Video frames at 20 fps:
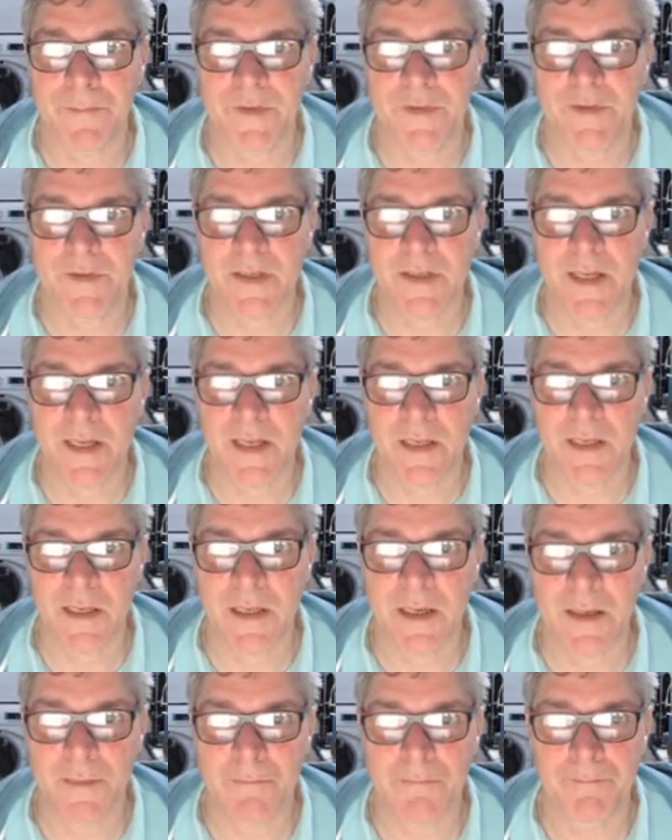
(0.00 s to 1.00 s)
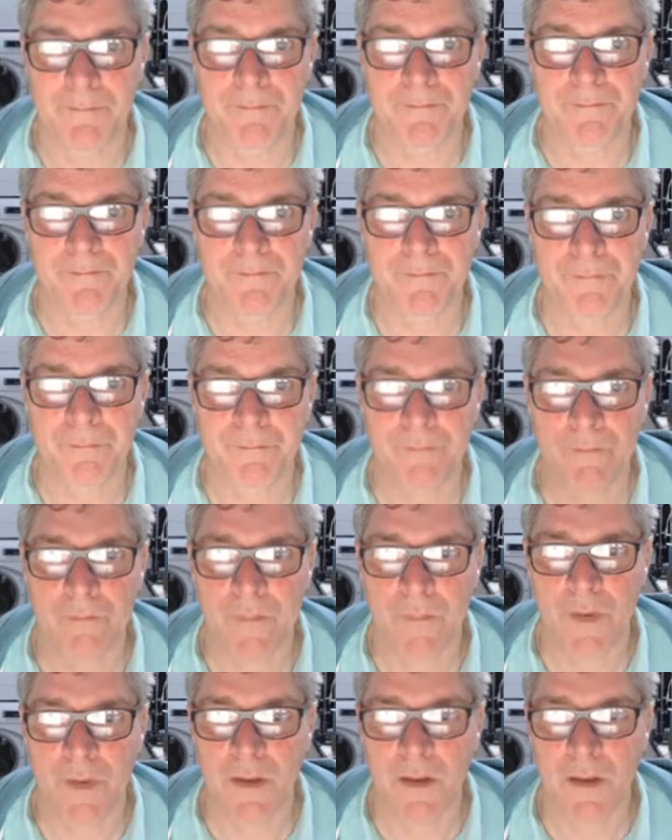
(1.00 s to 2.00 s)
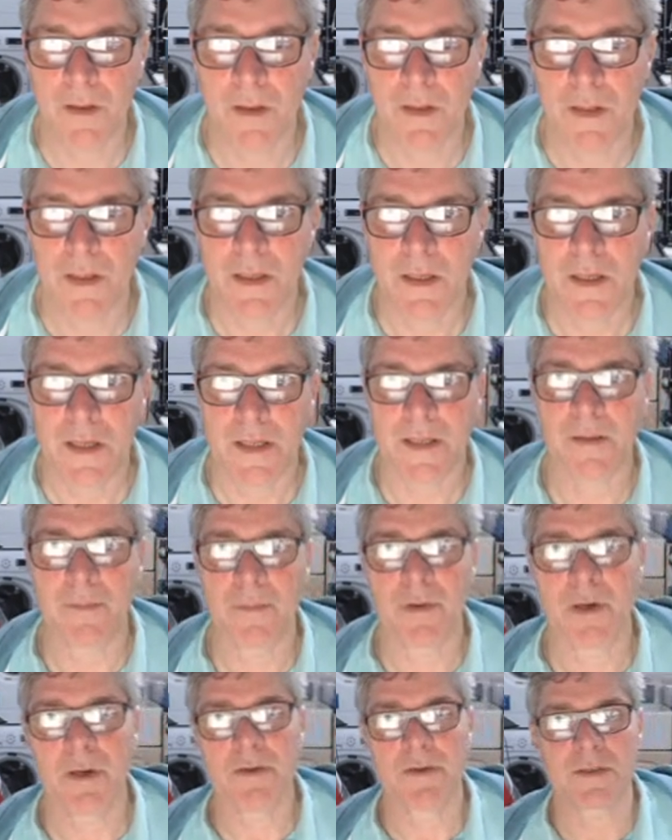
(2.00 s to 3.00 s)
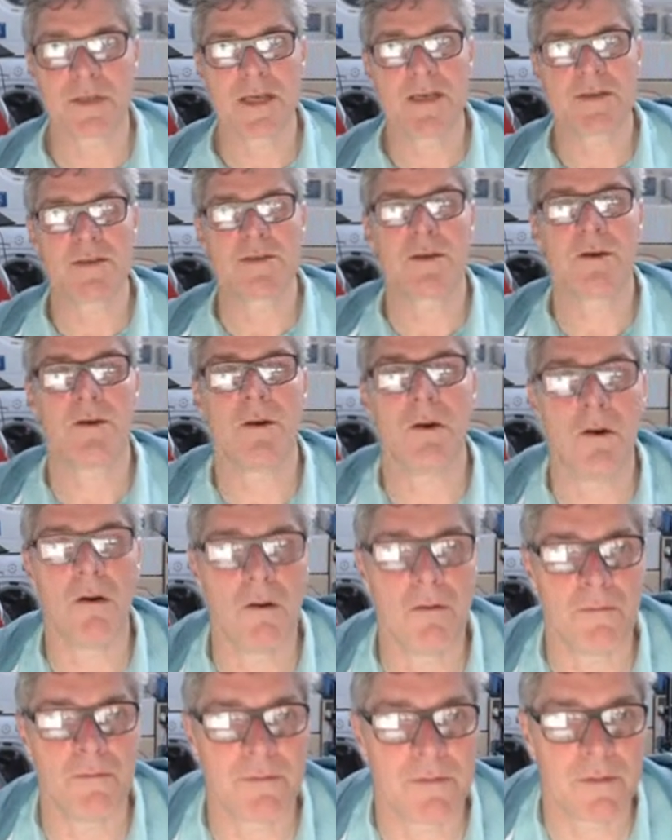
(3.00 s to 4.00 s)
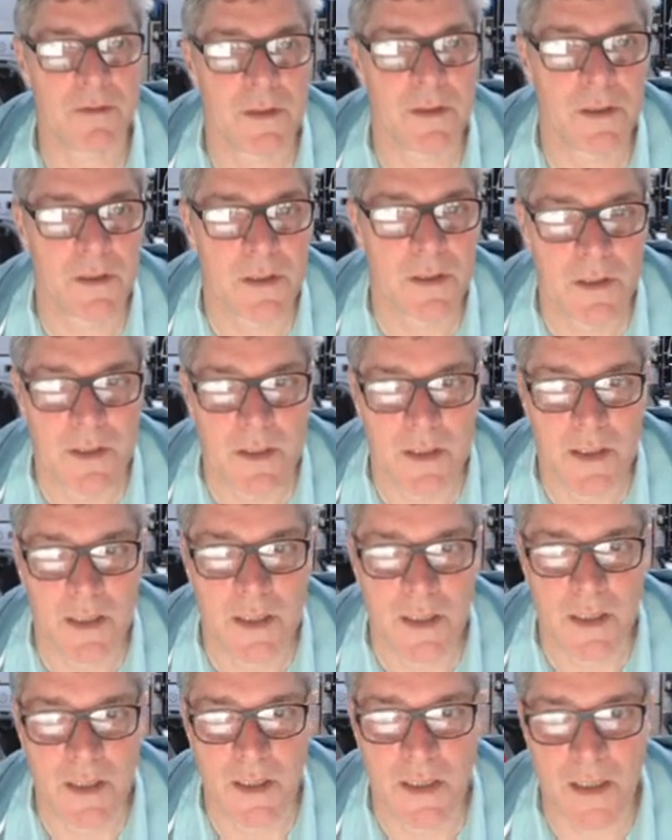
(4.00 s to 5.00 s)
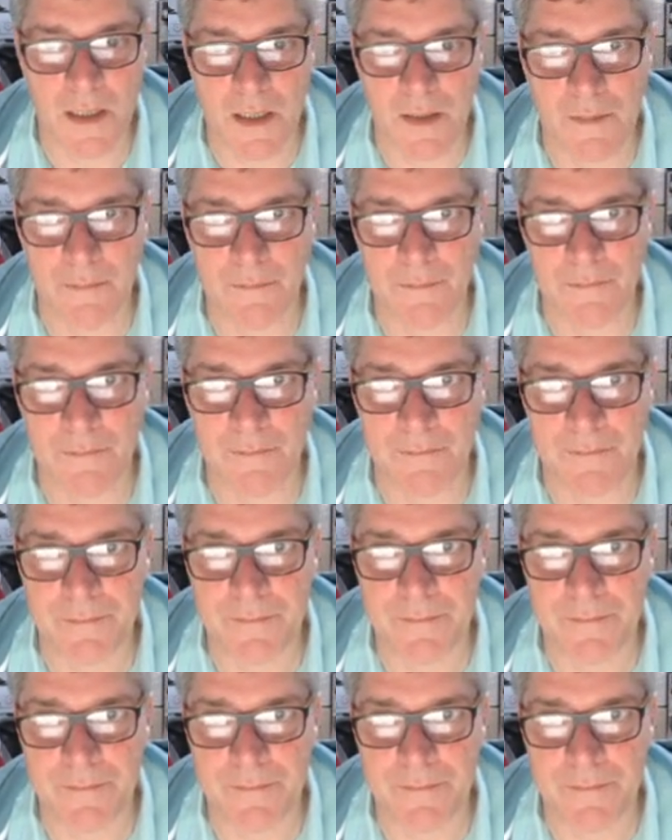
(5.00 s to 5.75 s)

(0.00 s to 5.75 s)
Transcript: still um, in the process of um,